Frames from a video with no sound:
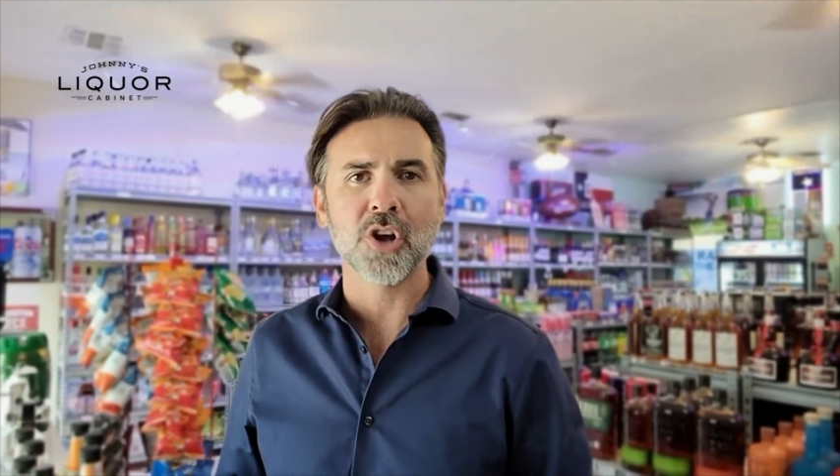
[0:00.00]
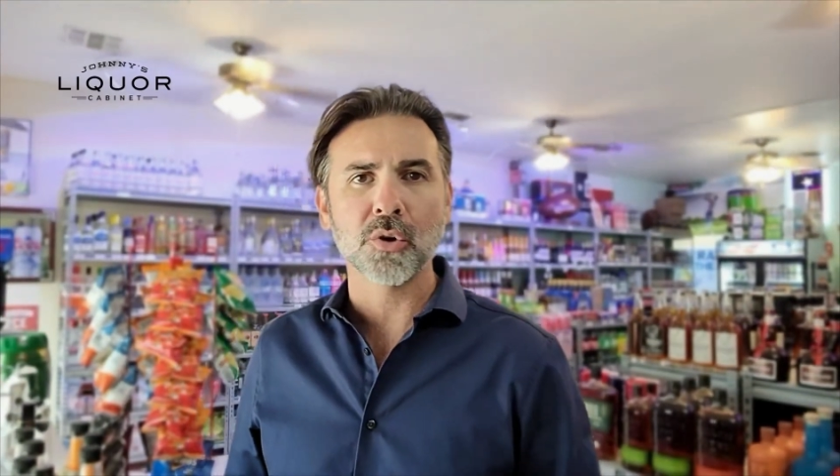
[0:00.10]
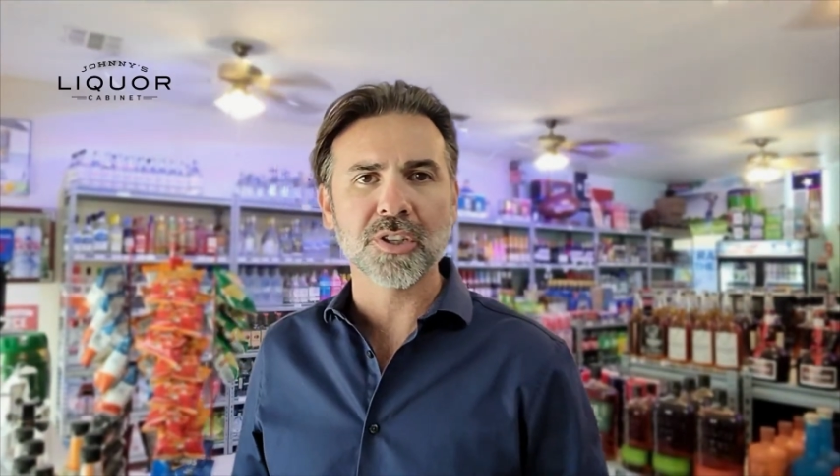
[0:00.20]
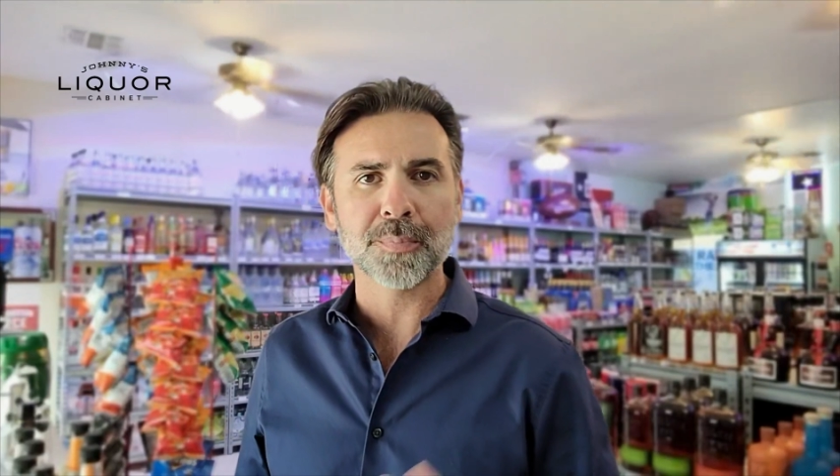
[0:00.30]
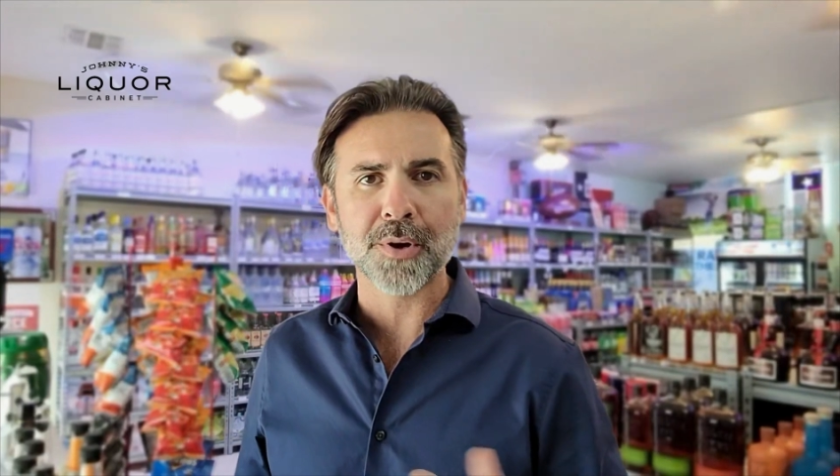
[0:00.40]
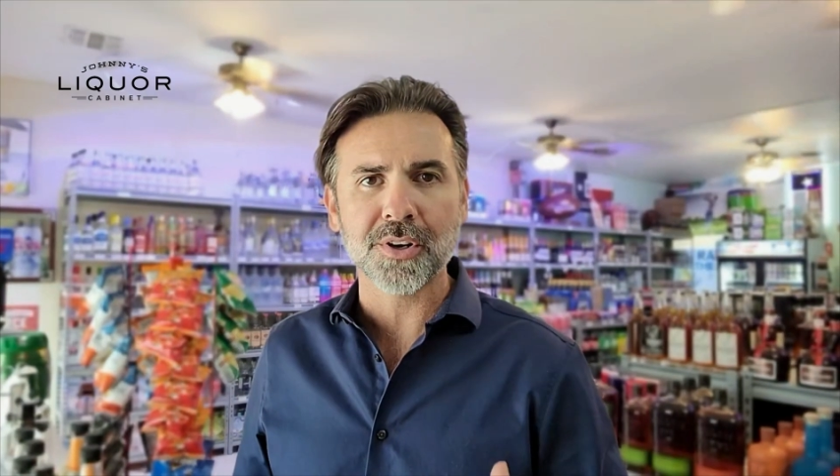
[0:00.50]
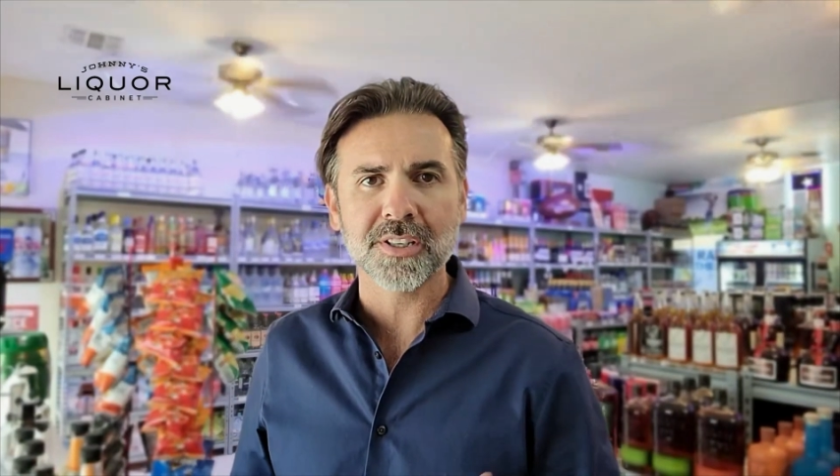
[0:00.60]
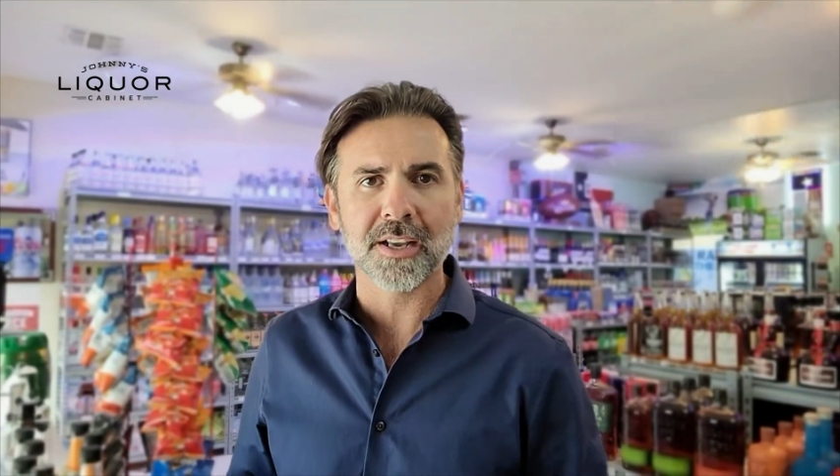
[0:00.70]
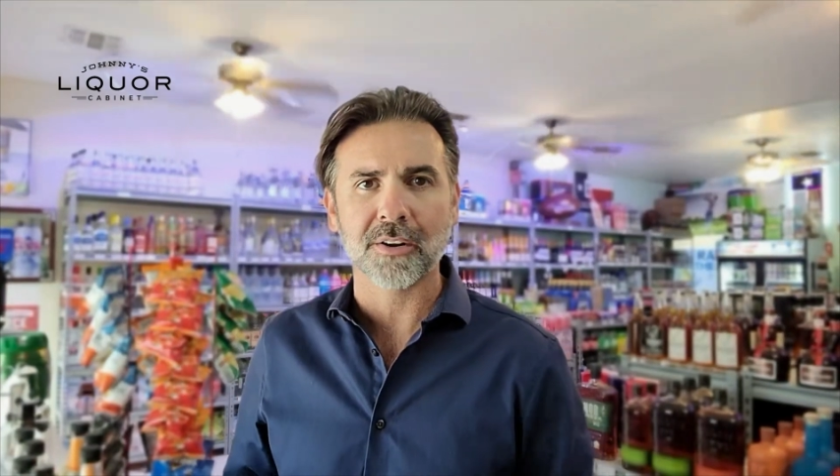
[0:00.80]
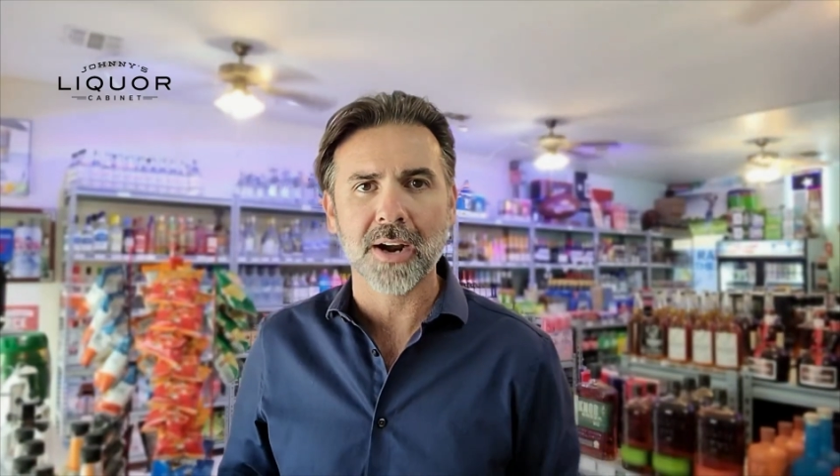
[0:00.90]
known
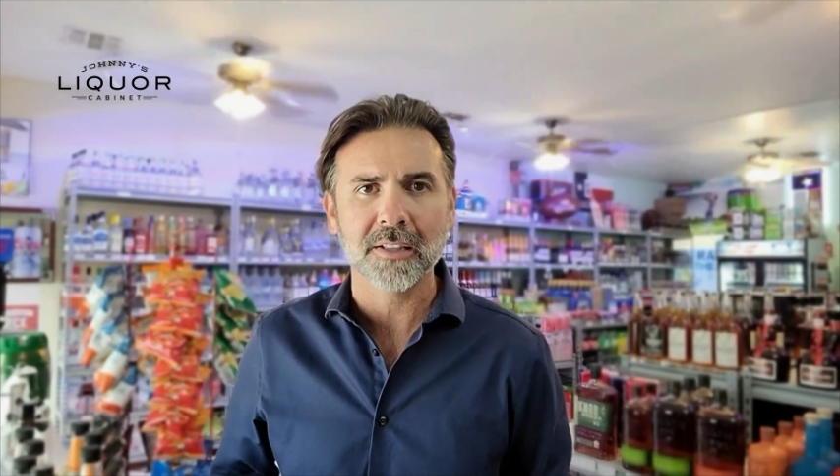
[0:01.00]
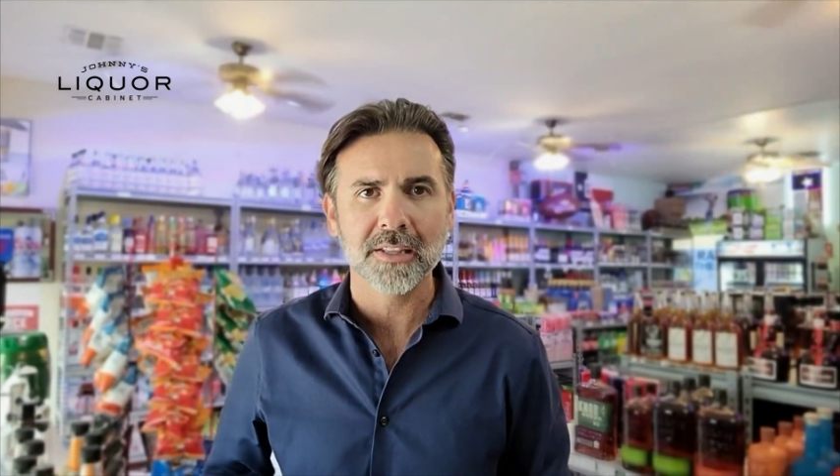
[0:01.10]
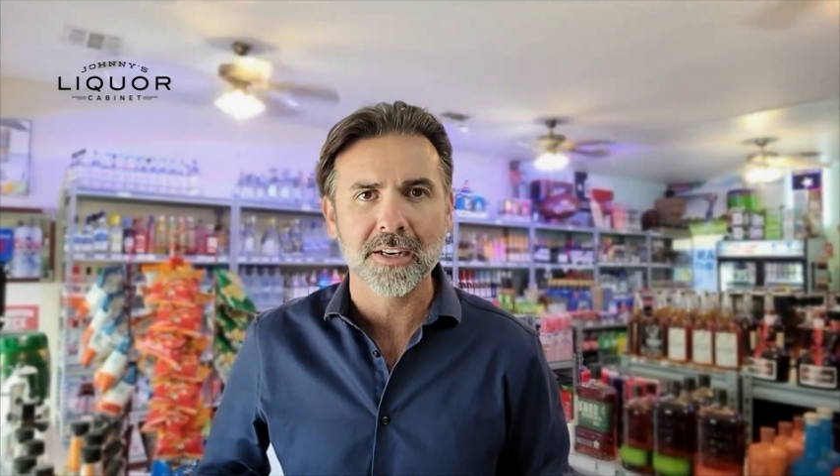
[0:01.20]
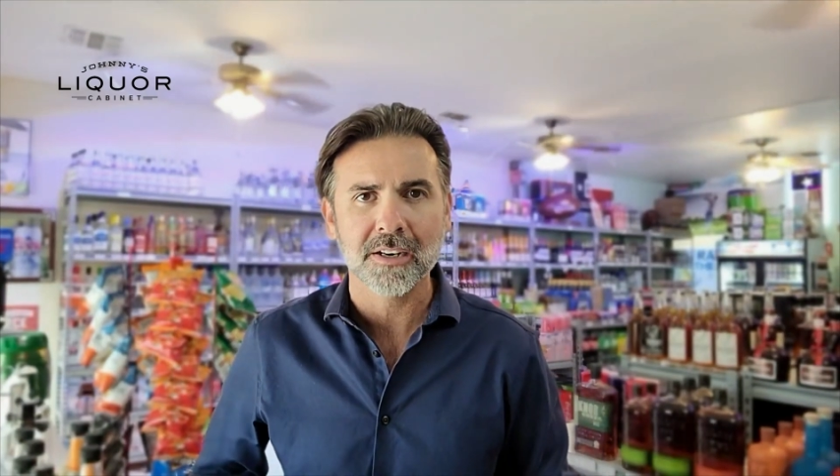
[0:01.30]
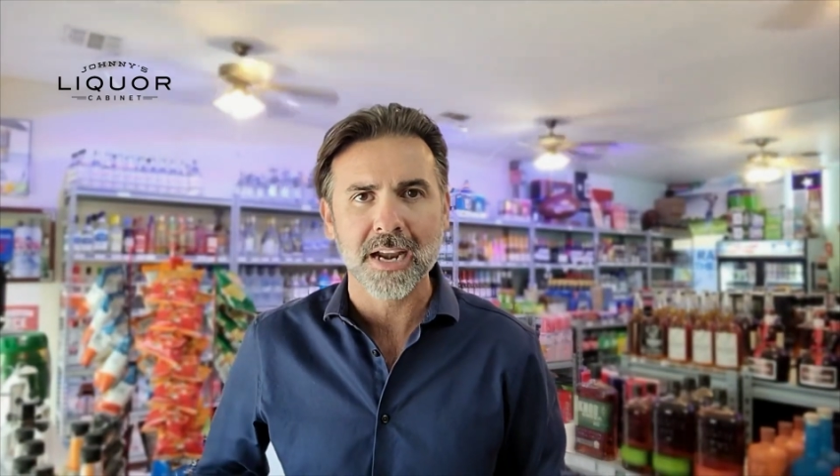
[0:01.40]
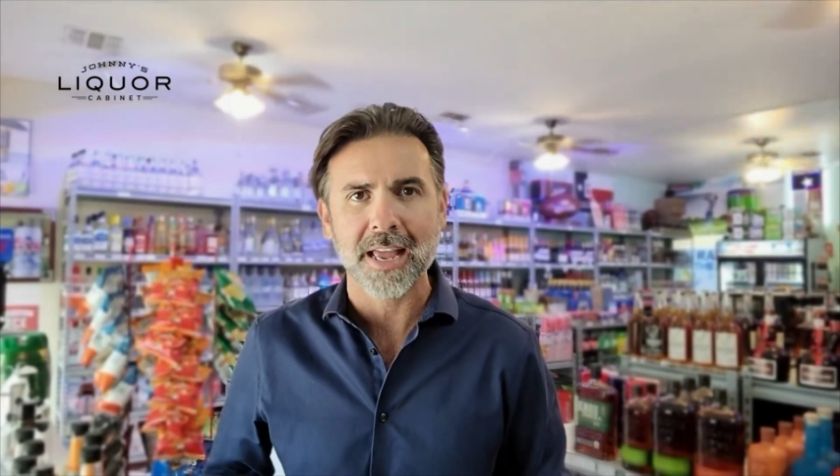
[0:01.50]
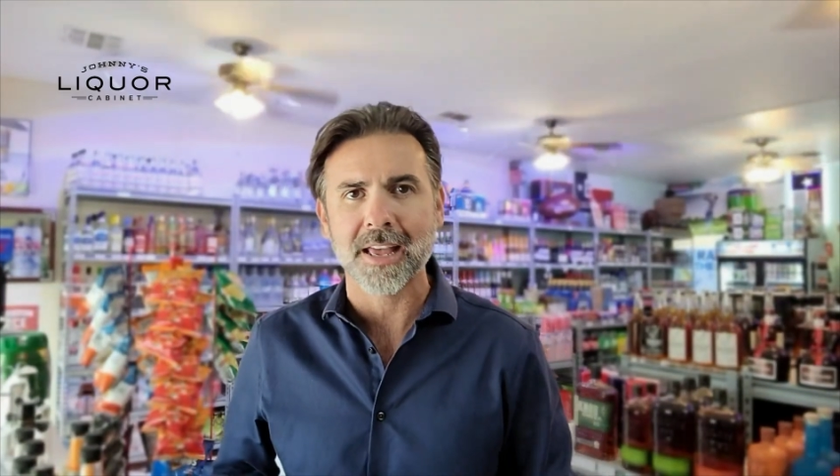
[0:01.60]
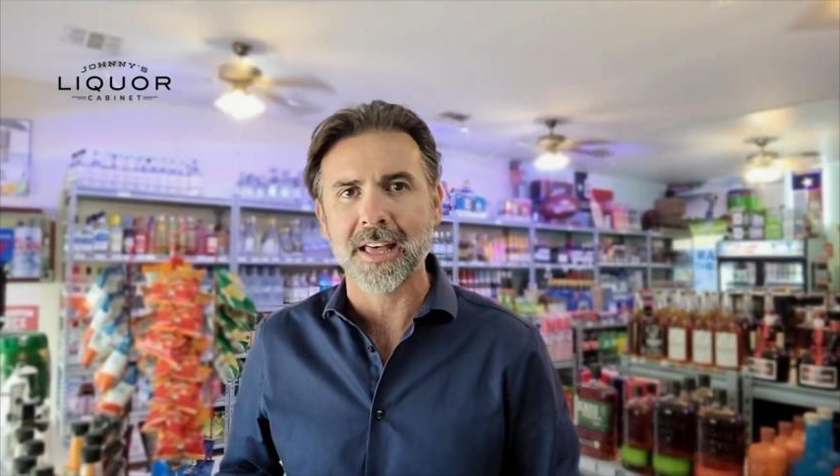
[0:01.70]
spirits that are out there,